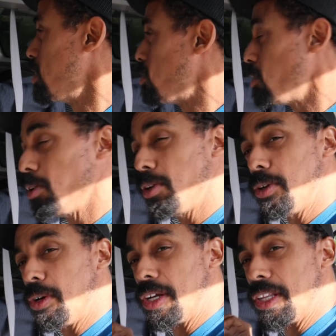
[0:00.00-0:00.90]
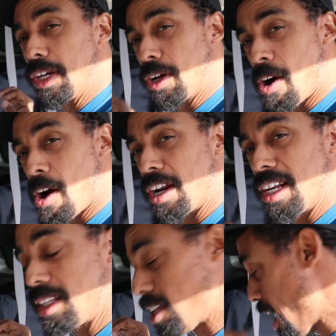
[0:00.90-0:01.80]
to the
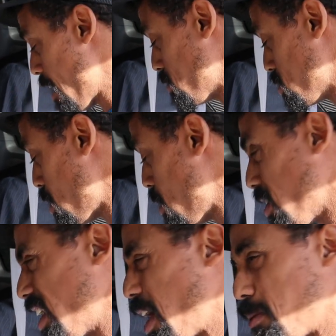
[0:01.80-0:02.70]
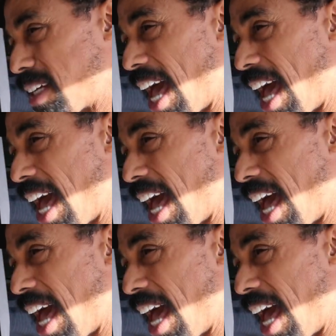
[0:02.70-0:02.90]
garden to have salt, and helps